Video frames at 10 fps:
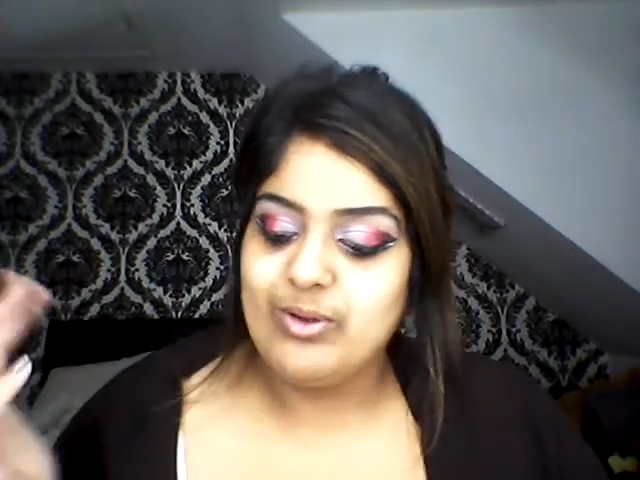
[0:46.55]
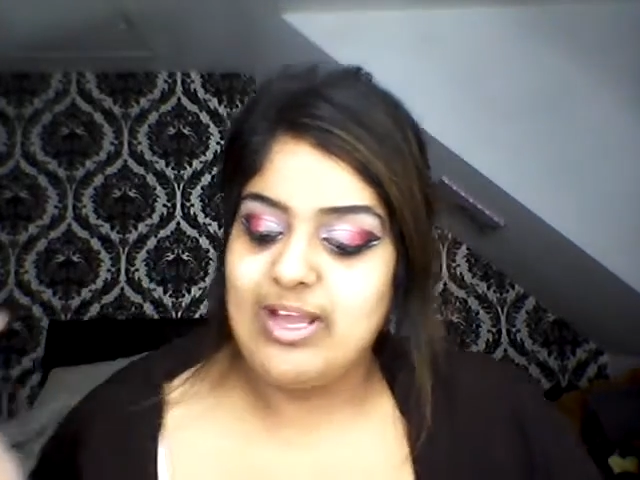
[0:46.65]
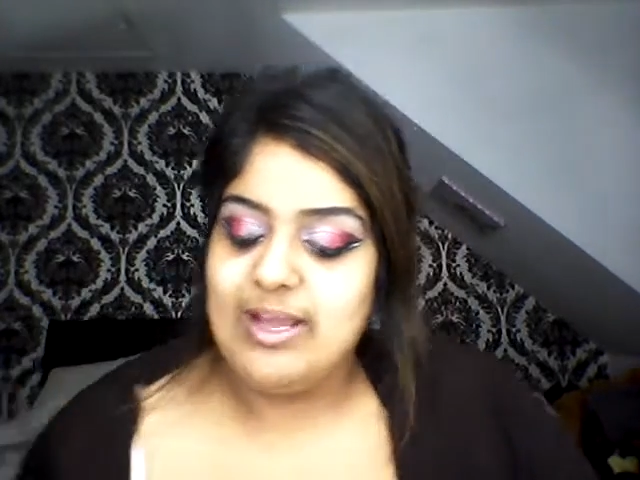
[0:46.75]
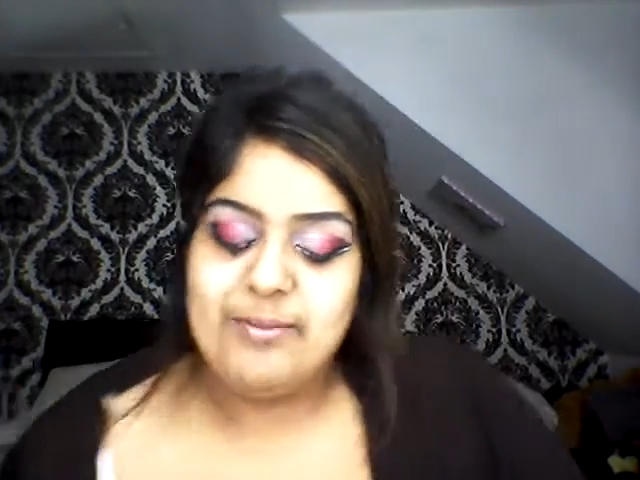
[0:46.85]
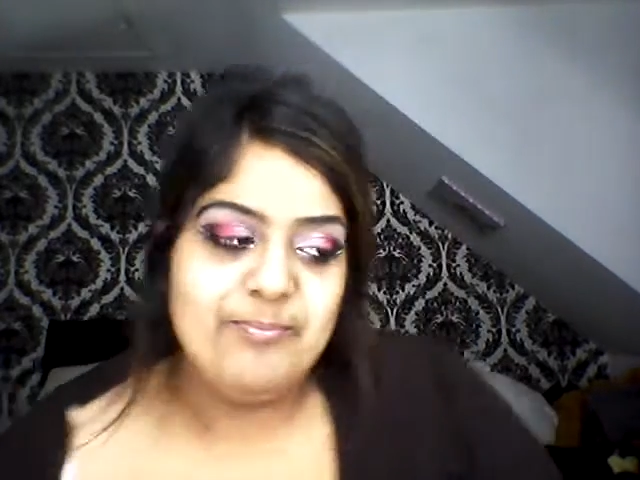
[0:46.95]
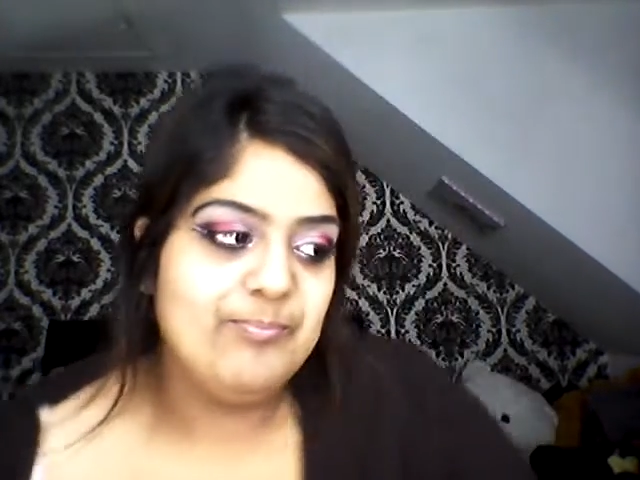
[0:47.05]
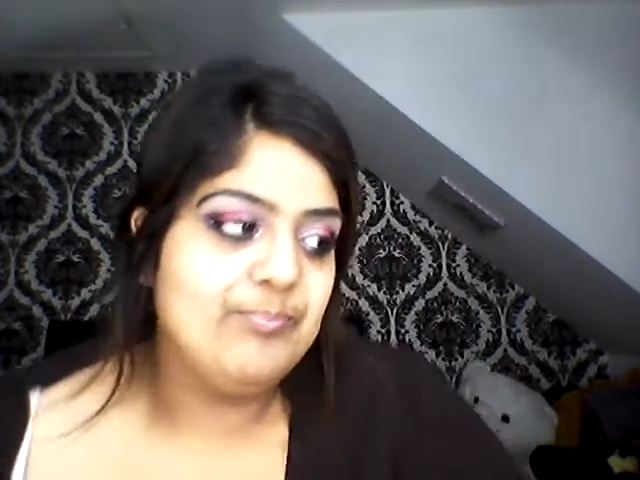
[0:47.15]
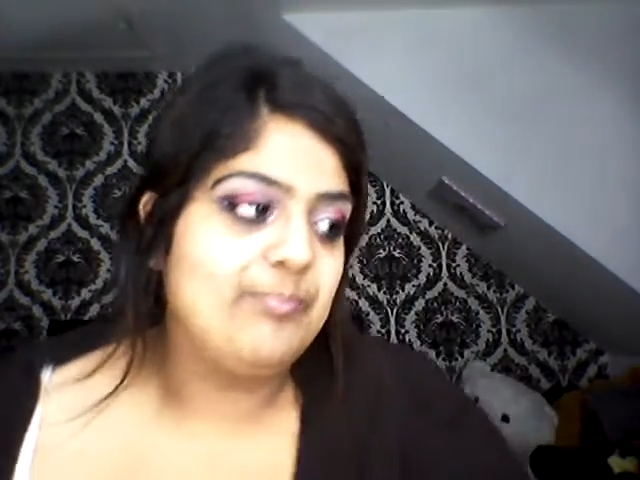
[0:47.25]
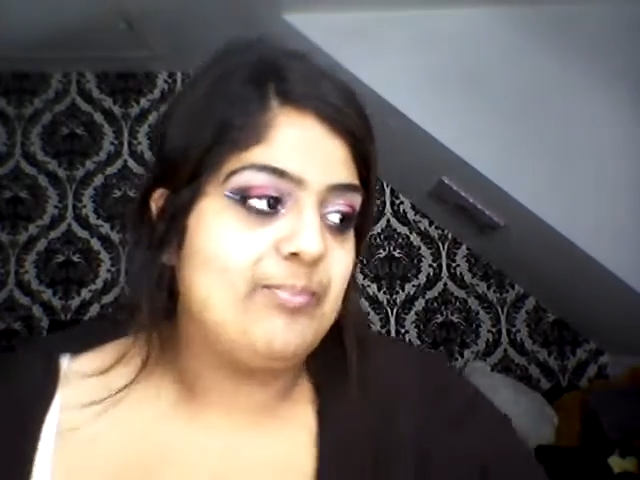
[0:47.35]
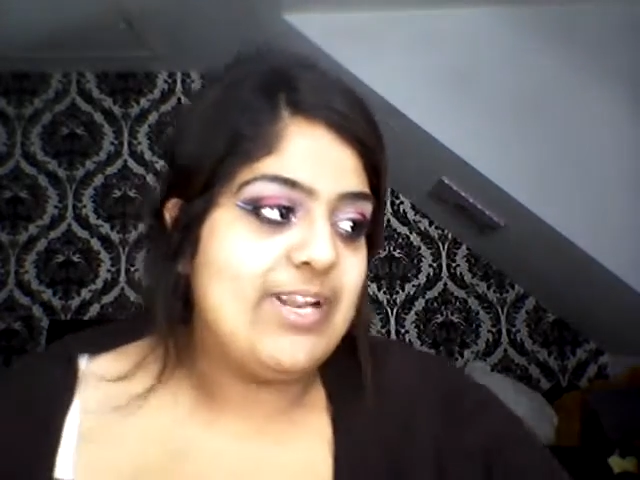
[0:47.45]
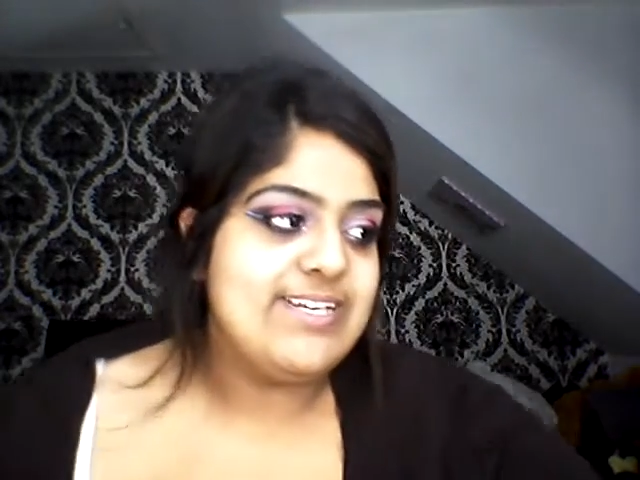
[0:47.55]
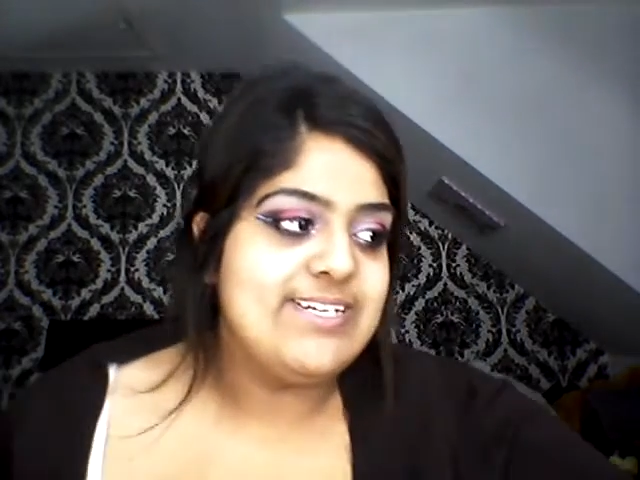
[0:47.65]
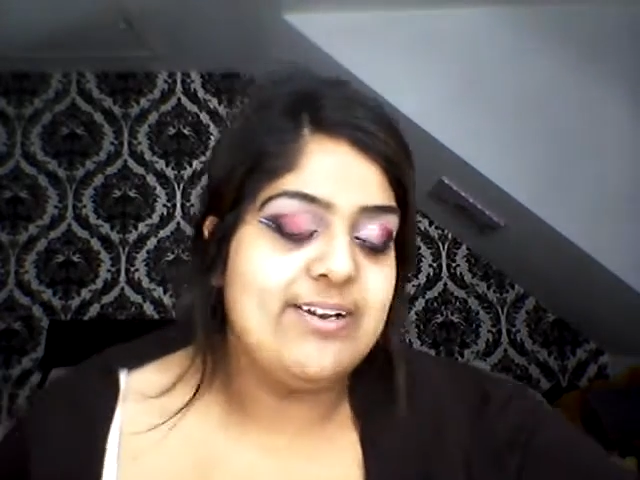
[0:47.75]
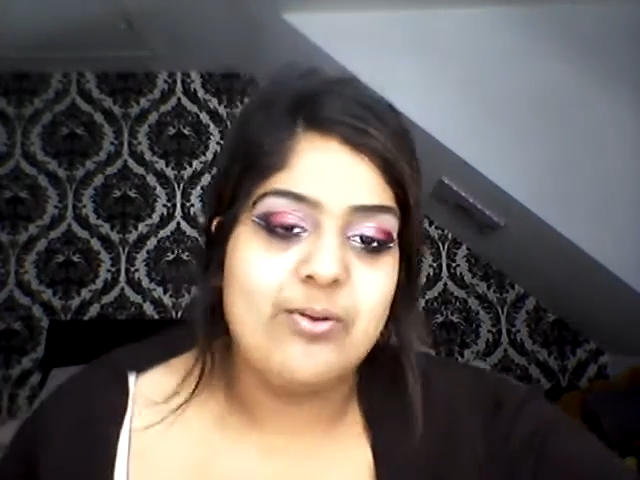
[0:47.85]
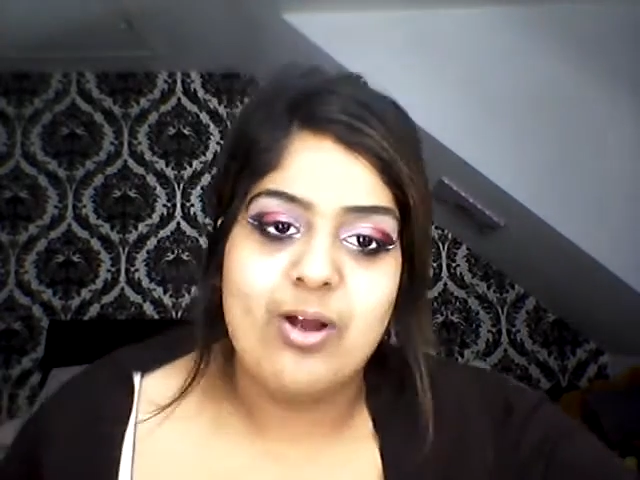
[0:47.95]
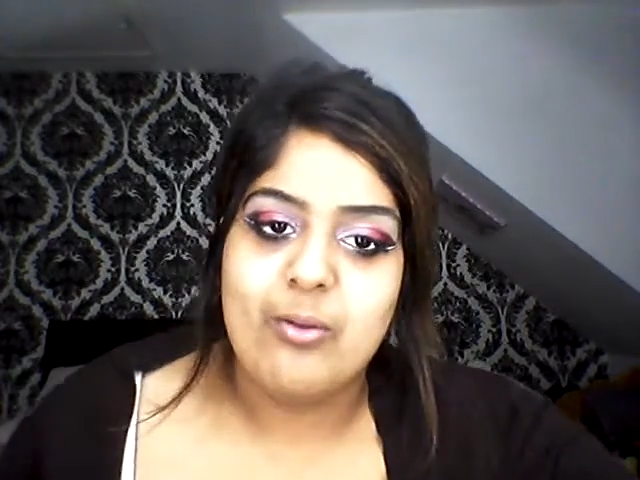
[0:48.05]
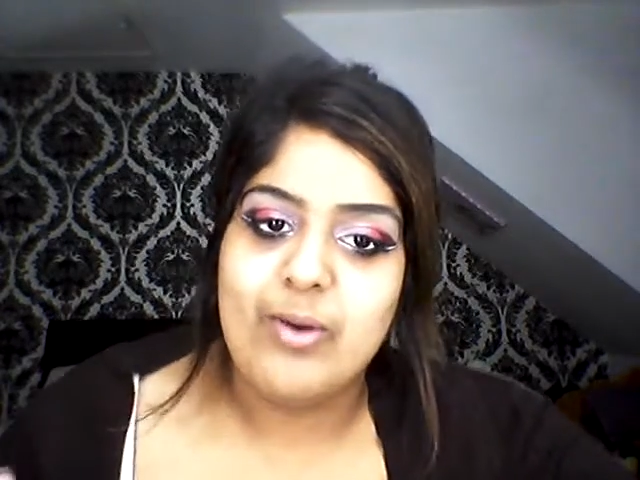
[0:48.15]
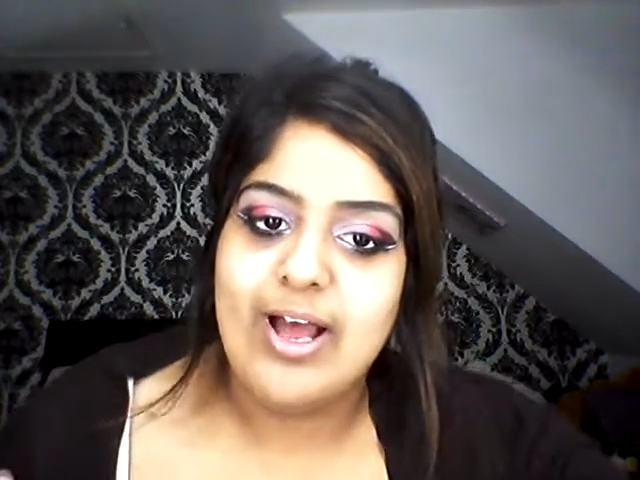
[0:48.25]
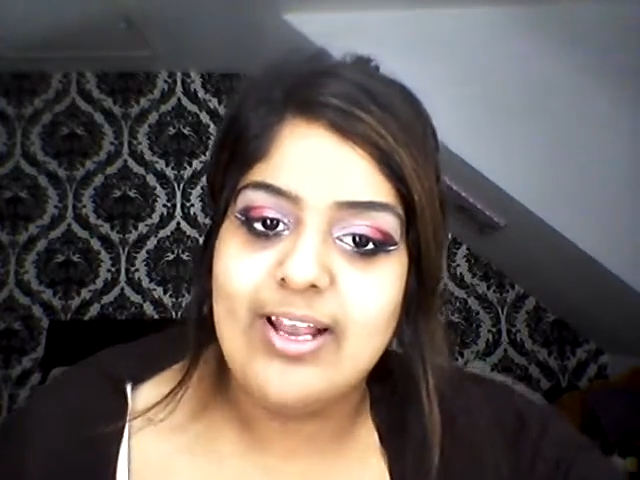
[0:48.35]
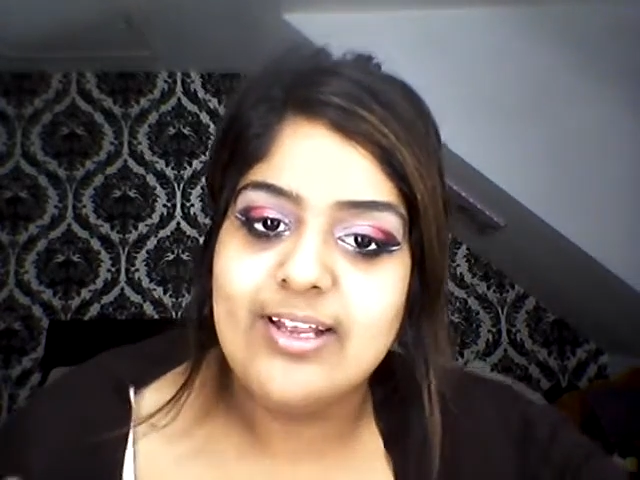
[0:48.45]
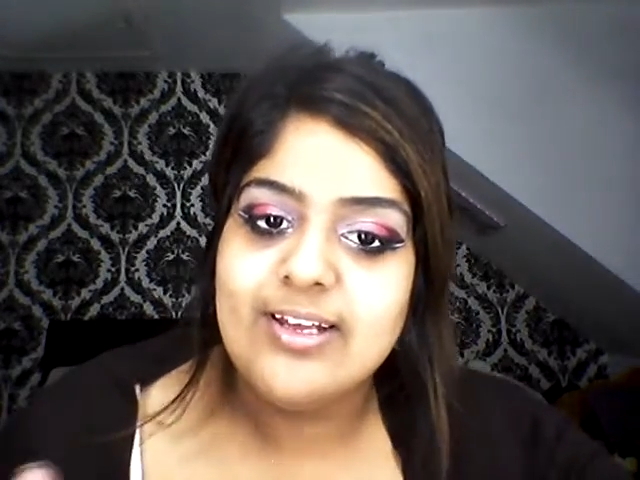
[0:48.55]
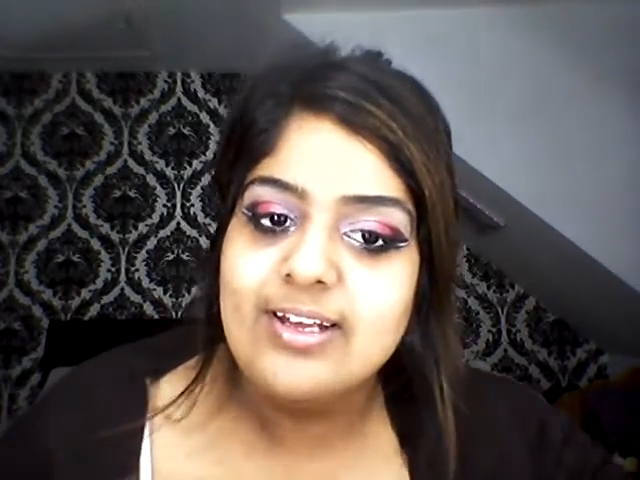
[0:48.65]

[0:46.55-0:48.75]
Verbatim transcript: um, blended in quite well.